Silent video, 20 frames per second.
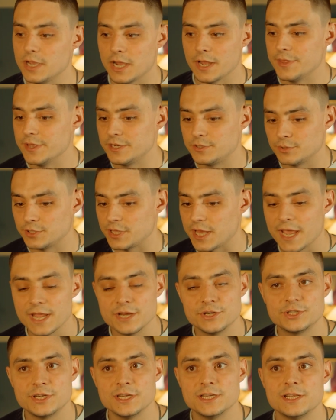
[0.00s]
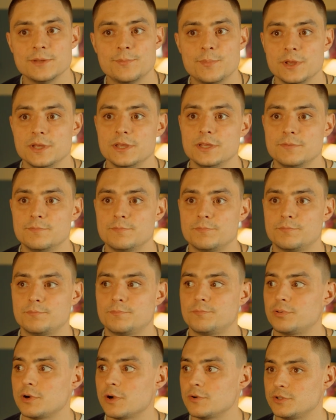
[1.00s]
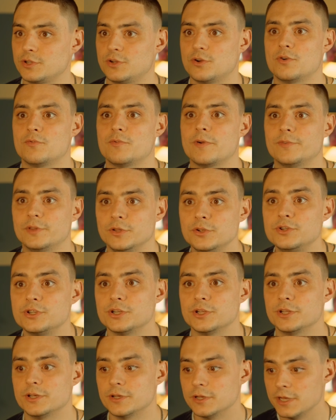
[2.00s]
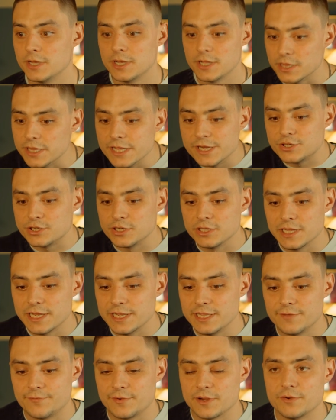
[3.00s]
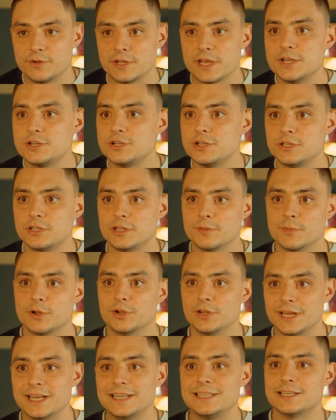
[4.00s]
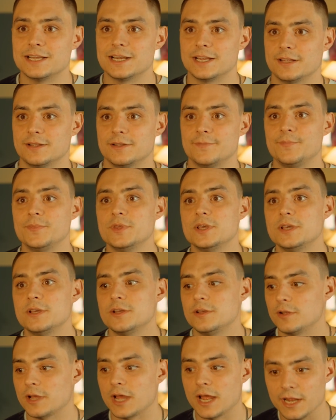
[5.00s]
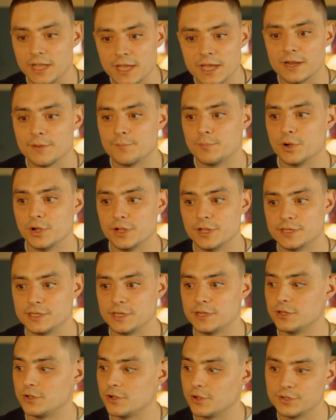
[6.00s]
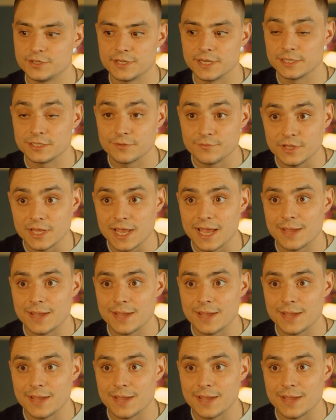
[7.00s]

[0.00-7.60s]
And this was the HTTP protocol revolution that literally laid the foundations of the modern internet. Again, I'm putting this into context of the